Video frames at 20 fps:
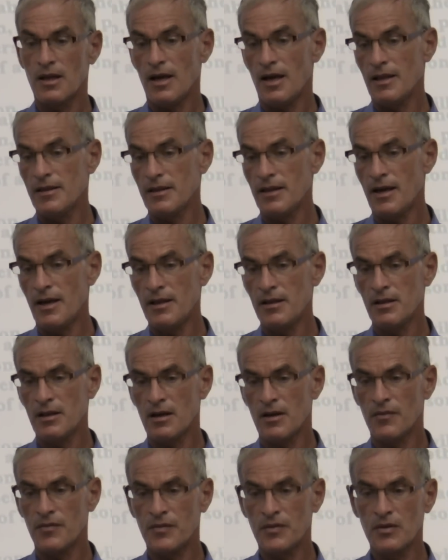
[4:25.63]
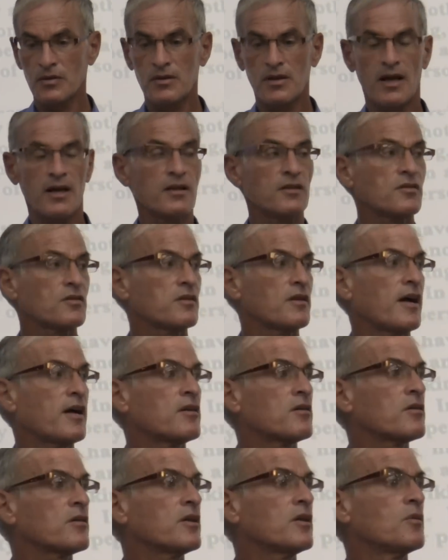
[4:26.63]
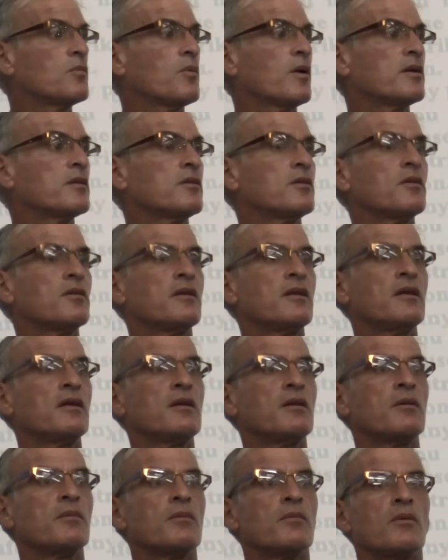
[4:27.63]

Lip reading: And then a few days later, he went to the